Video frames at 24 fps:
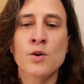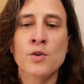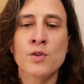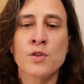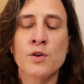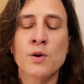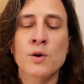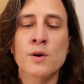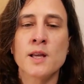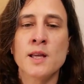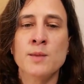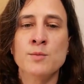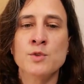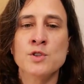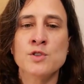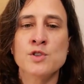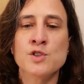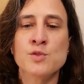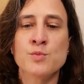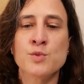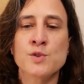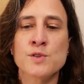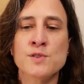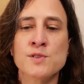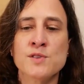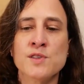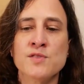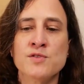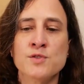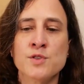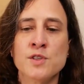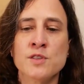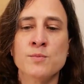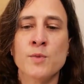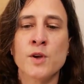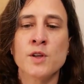other
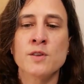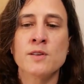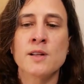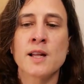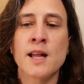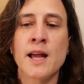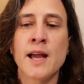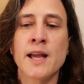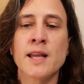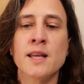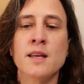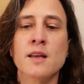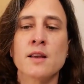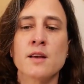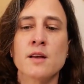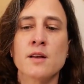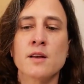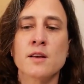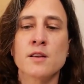immunosuppressive treatment like